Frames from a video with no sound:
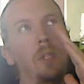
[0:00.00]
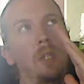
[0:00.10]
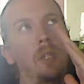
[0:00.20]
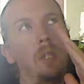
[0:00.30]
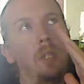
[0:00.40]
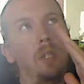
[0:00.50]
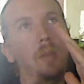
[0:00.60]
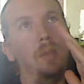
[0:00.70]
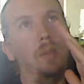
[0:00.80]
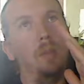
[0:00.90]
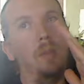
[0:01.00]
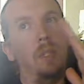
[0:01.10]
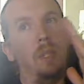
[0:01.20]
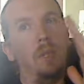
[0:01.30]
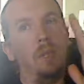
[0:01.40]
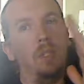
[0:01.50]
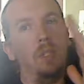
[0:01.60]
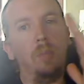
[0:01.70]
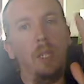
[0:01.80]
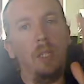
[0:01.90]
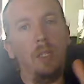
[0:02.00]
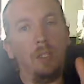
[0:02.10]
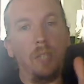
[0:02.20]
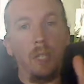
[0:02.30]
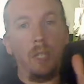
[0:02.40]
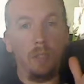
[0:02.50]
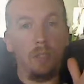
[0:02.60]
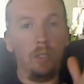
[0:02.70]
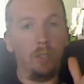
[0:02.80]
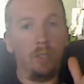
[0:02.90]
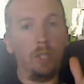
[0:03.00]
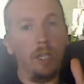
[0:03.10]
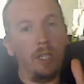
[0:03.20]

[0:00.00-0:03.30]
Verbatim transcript: um, it would just be the stock is still straight.